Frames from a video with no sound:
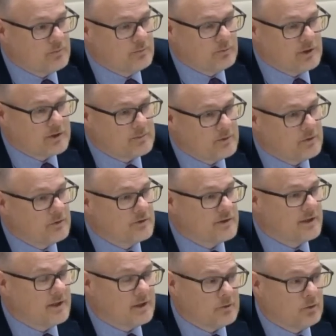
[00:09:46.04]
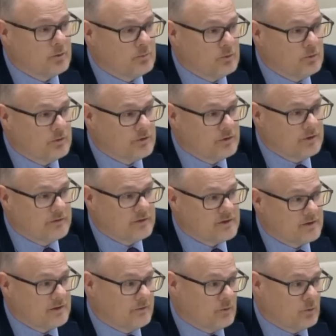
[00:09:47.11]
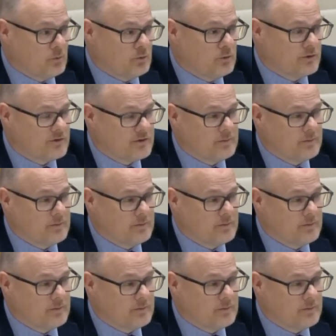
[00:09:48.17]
just because you get a report, and obviously if a report is